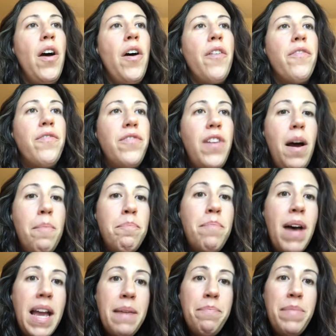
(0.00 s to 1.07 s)
From
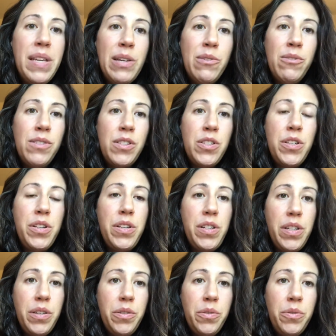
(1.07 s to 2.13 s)
My Muse to
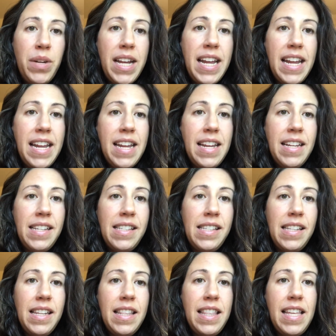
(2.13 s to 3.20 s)
You is
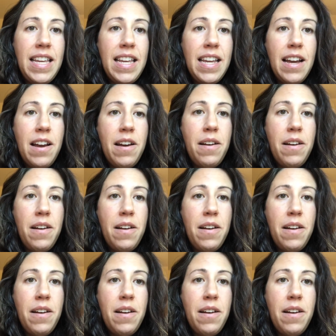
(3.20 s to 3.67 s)
the